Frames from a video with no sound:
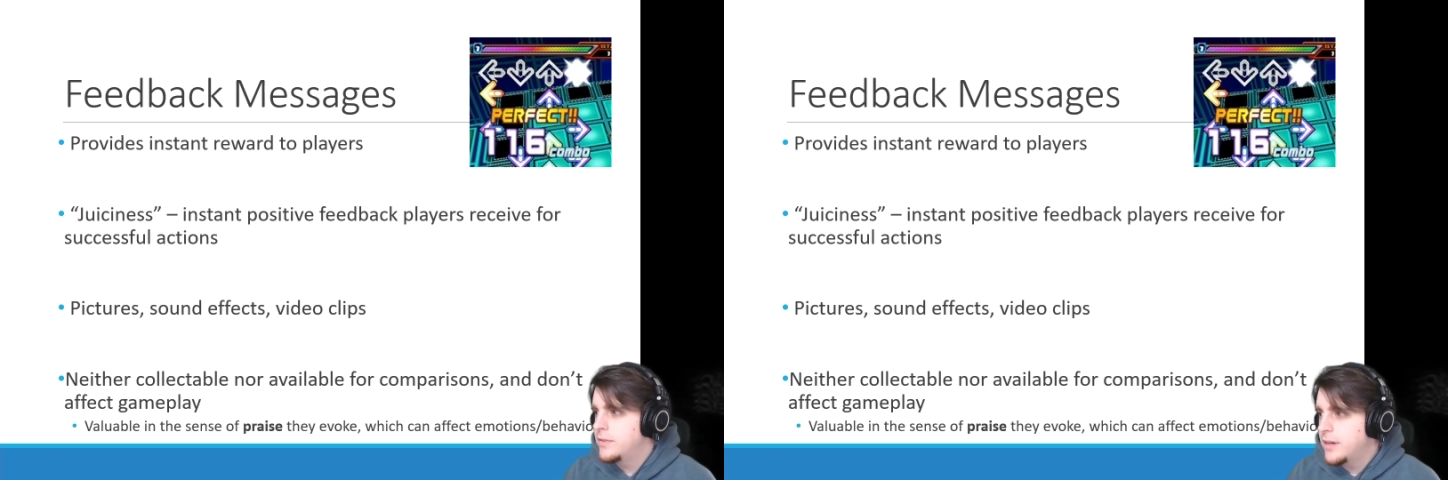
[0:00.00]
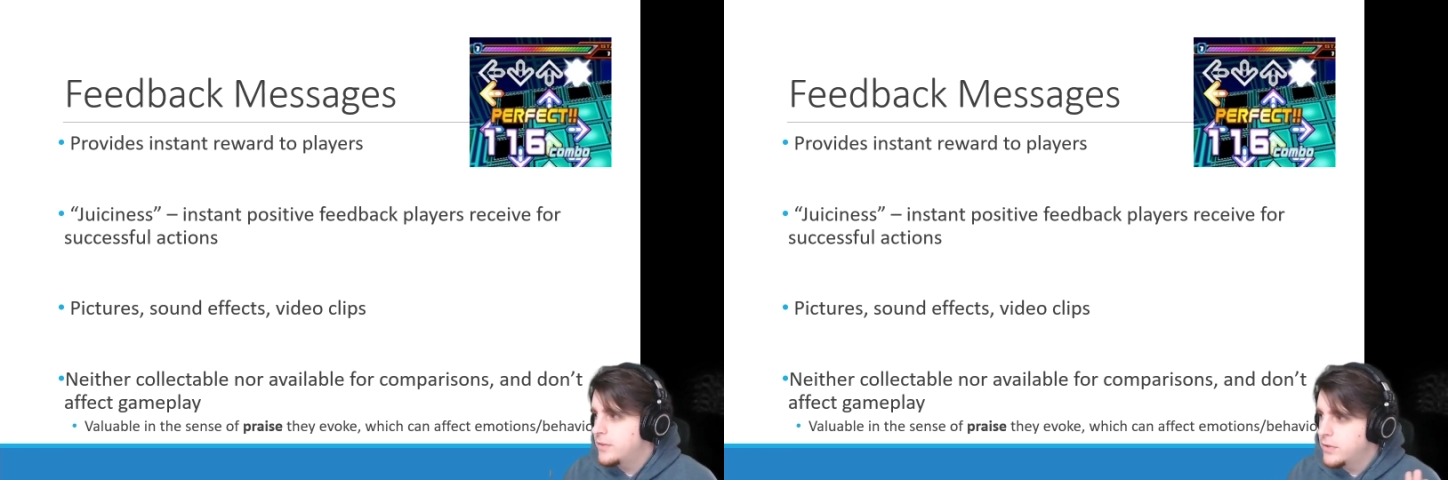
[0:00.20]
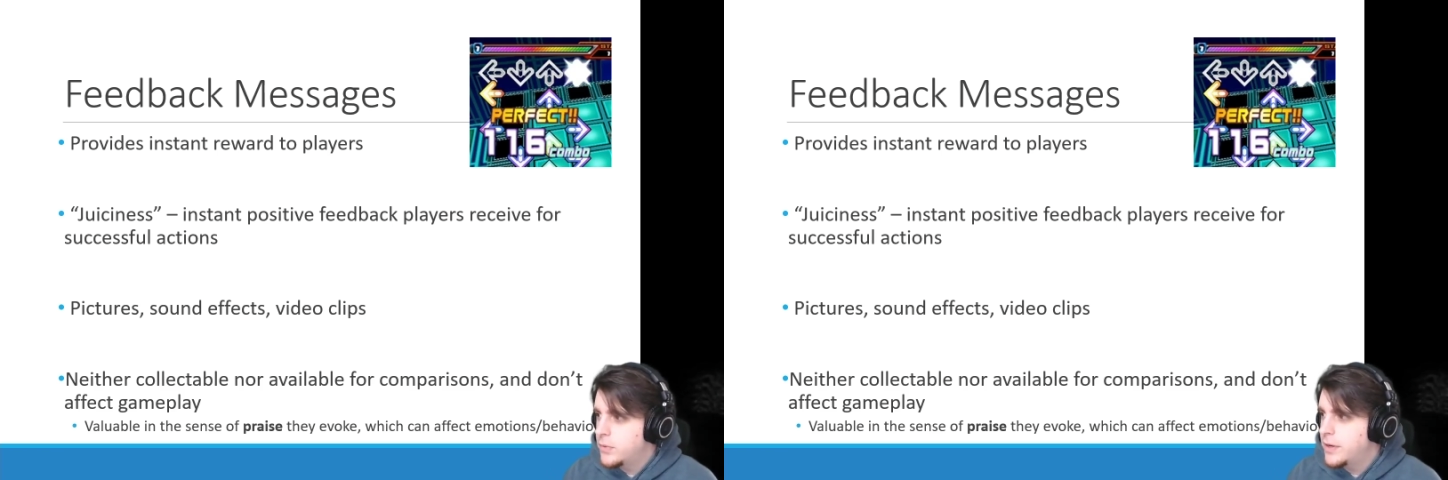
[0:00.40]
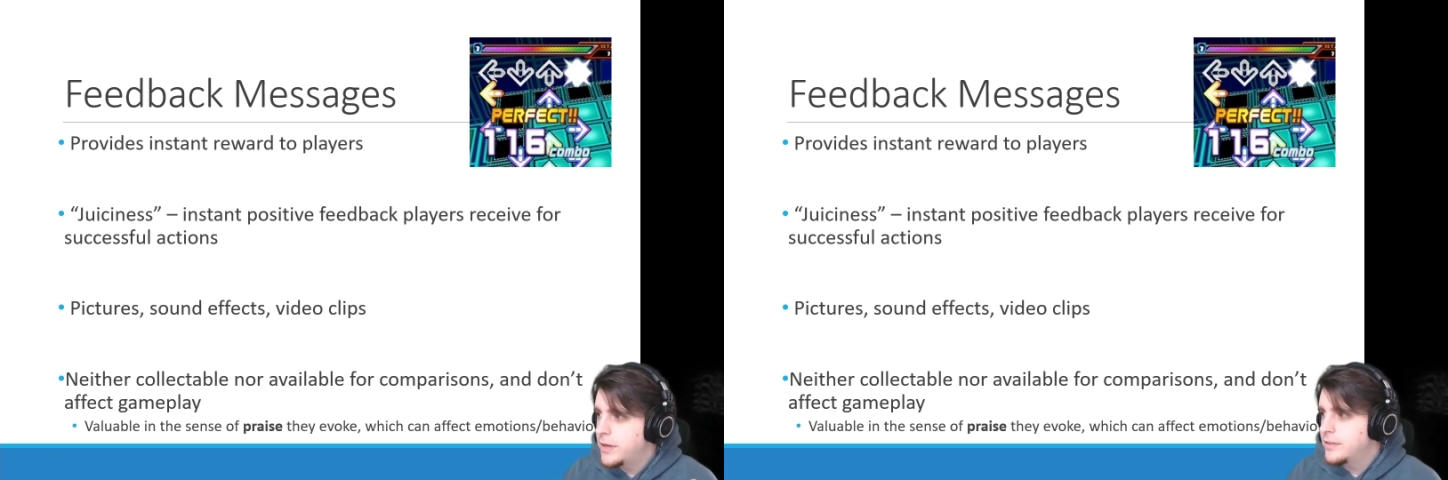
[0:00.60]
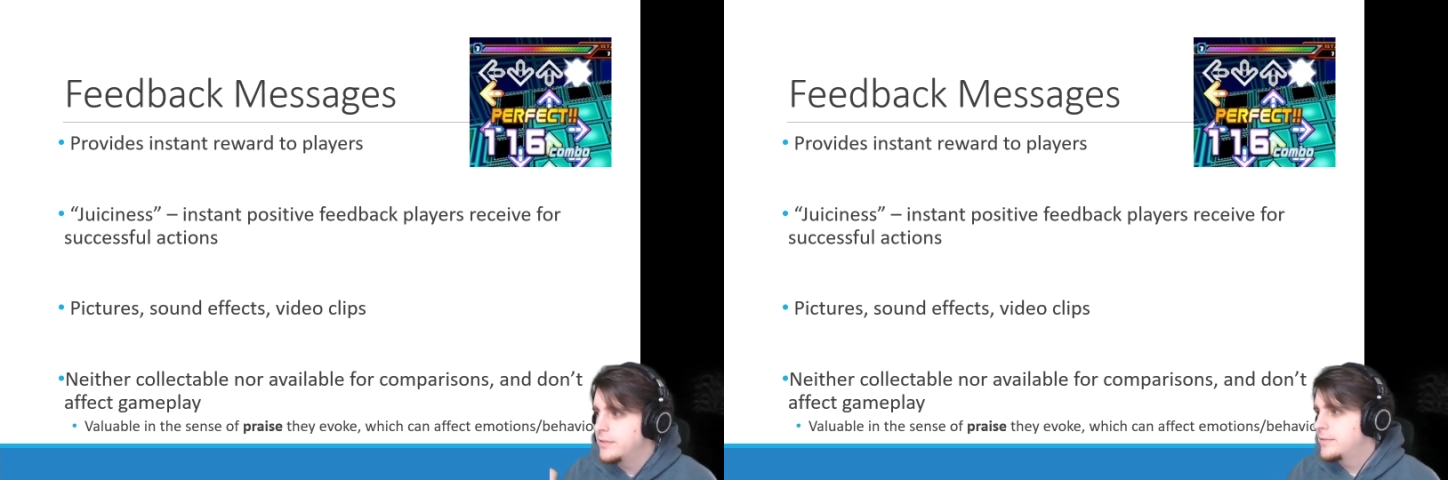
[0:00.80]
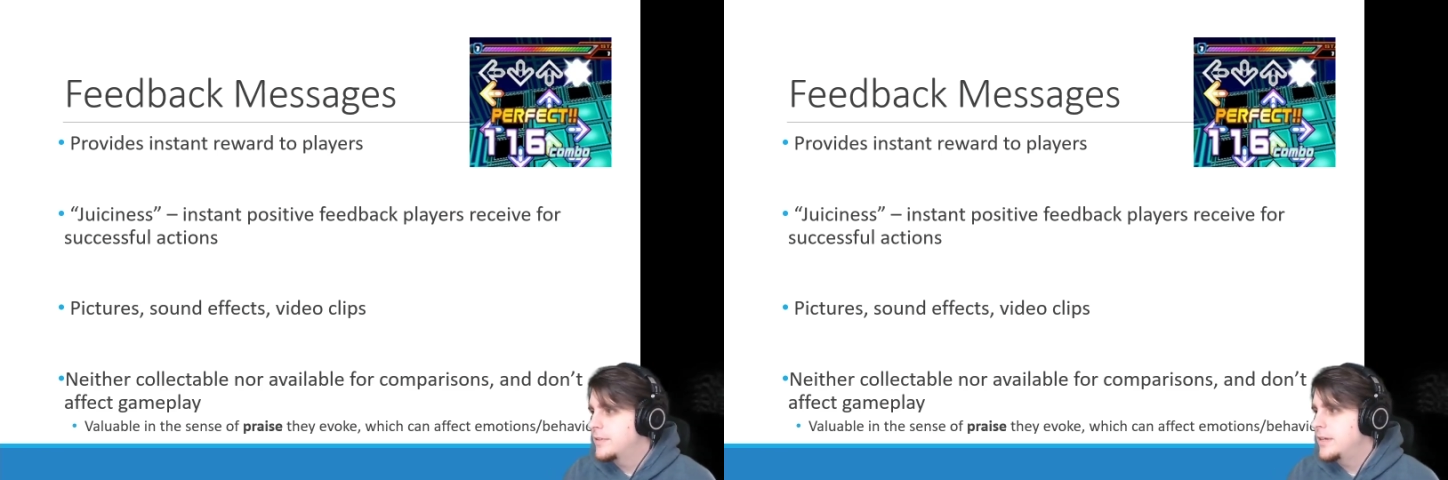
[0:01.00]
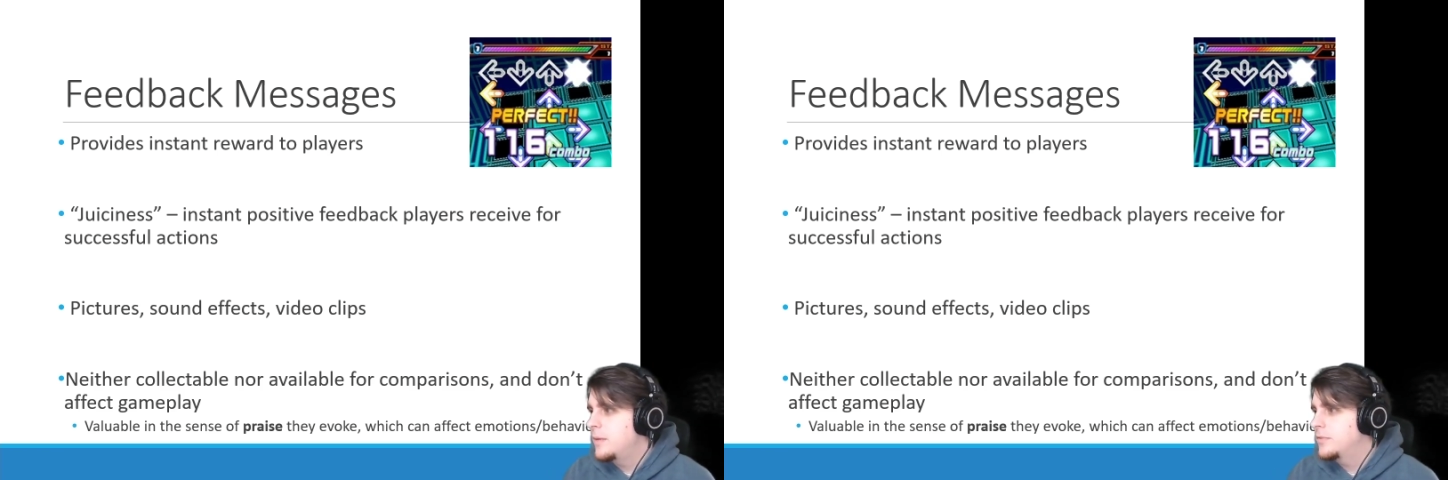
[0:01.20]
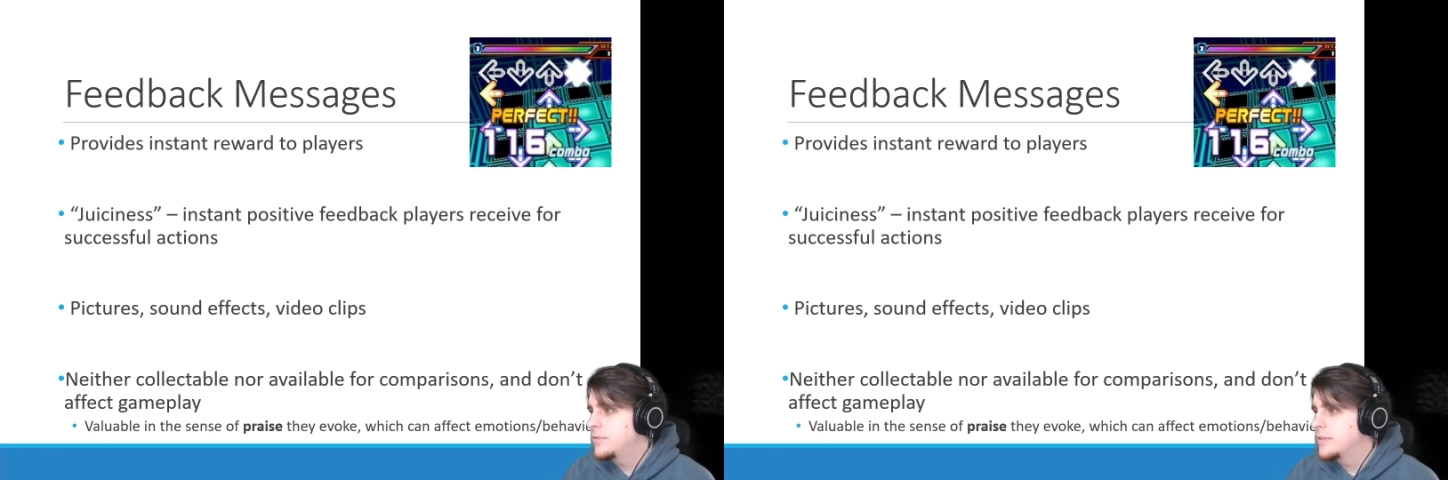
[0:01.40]
I don't know why the name
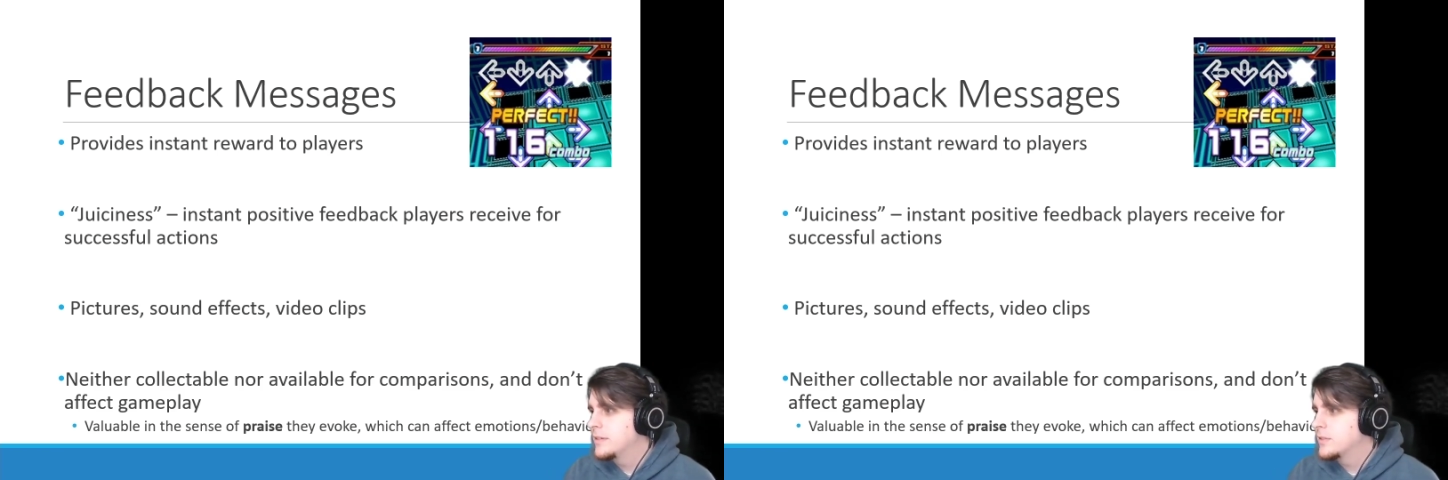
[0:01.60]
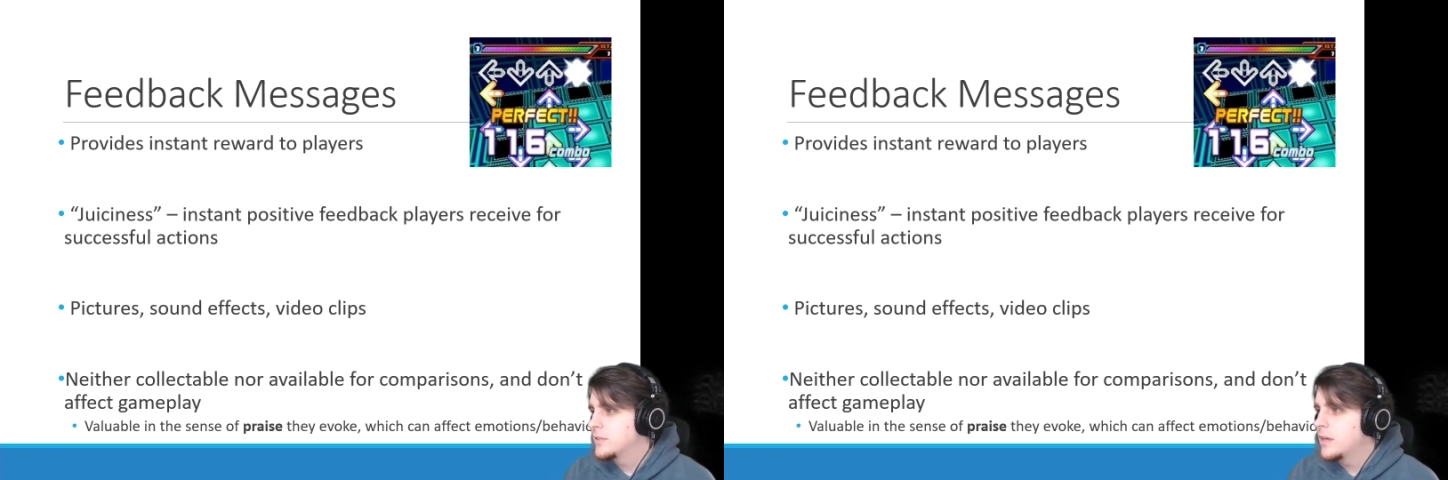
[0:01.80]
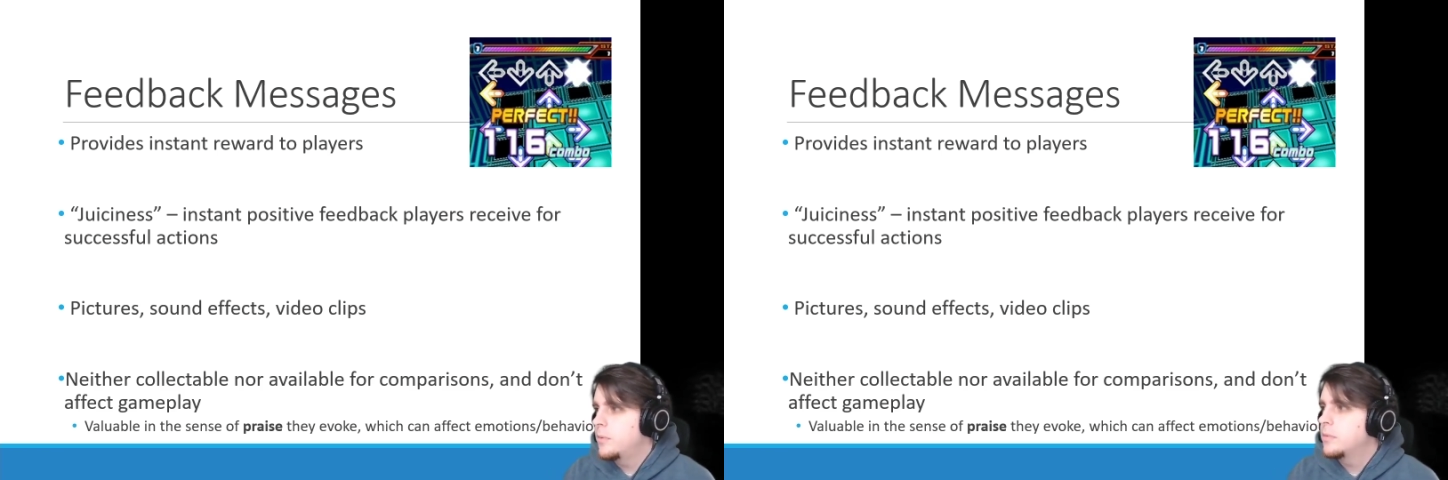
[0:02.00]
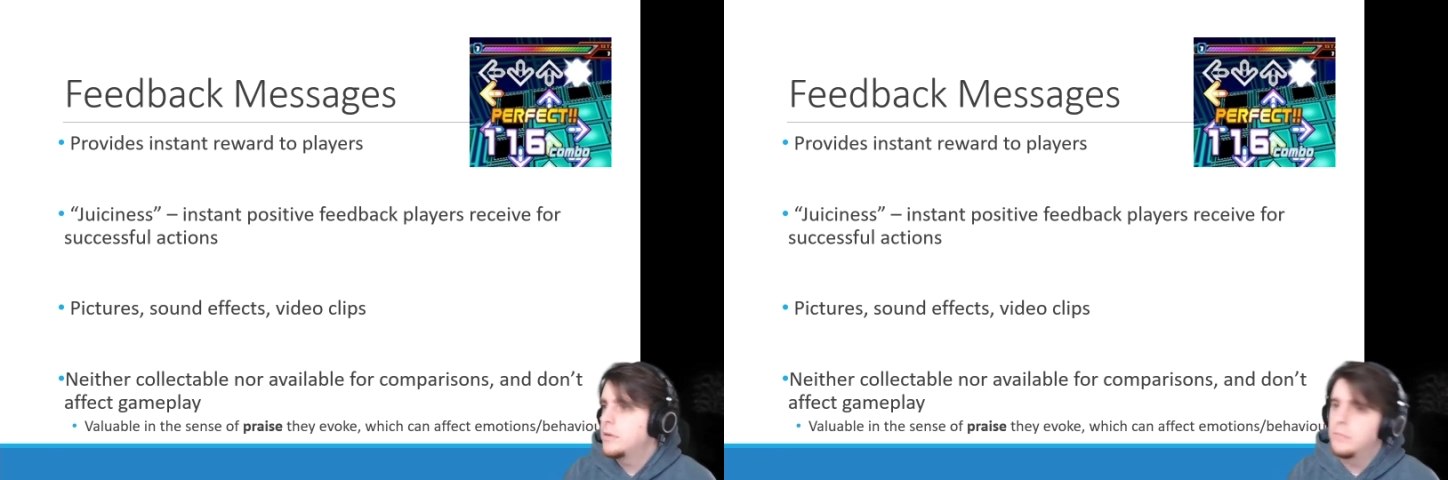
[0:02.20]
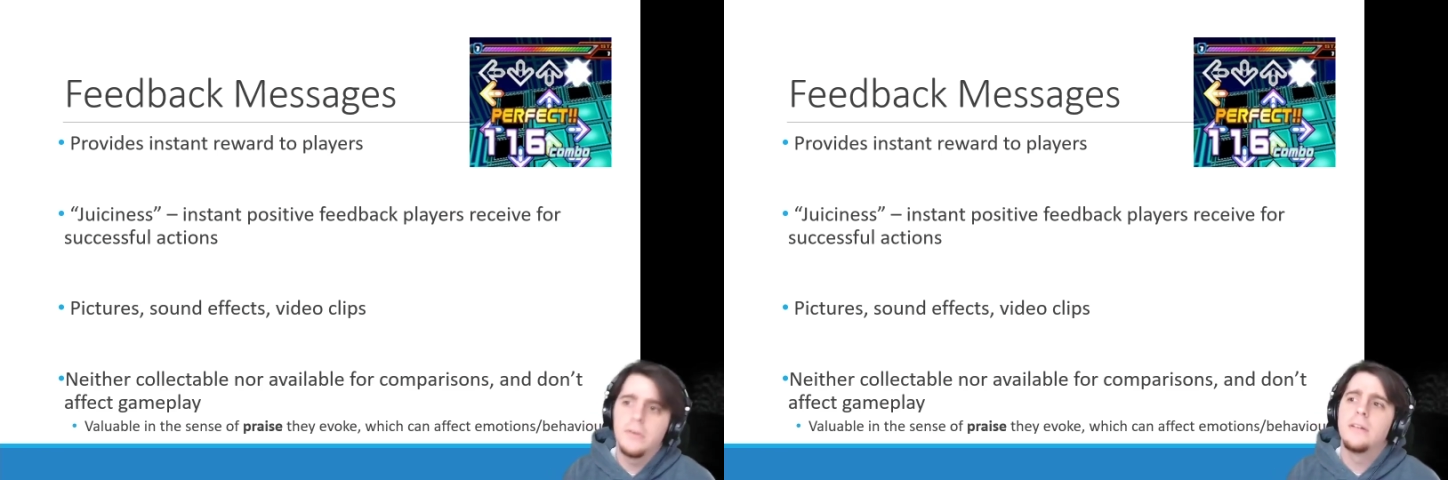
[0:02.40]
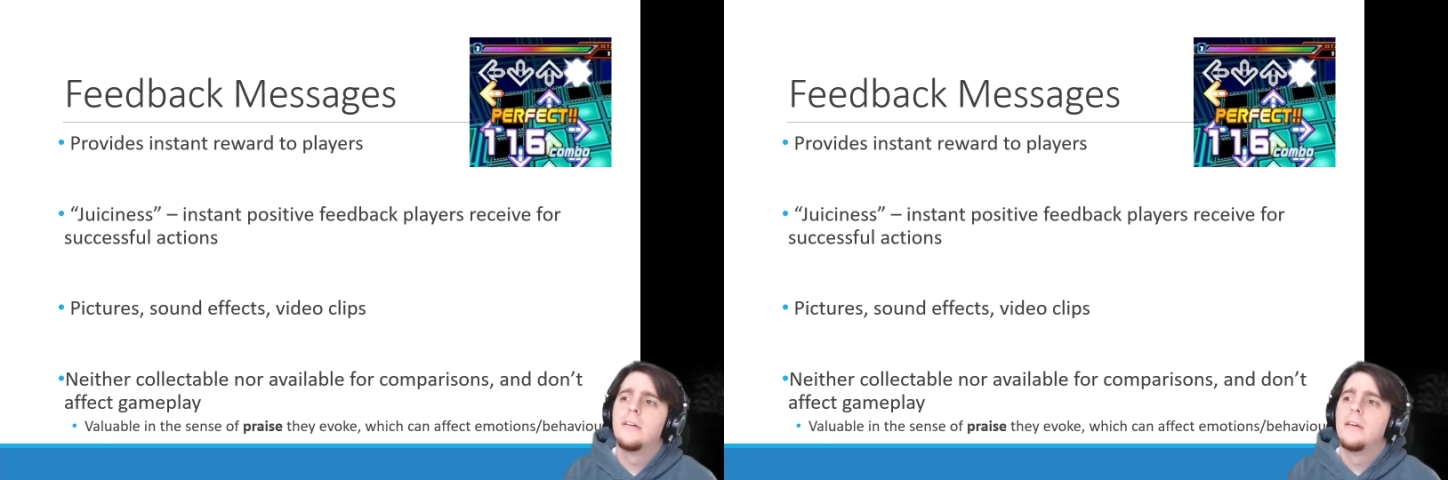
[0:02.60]
of it is escaping me, but